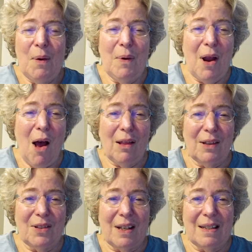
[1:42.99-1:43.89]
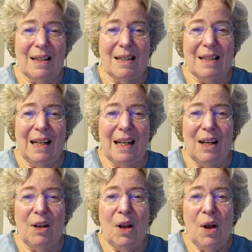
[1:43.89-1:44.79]
We all adjust as
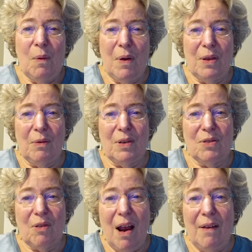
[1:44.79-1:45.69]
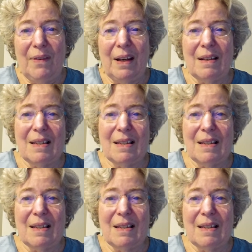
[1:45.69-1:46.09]
needed, whether it's driving,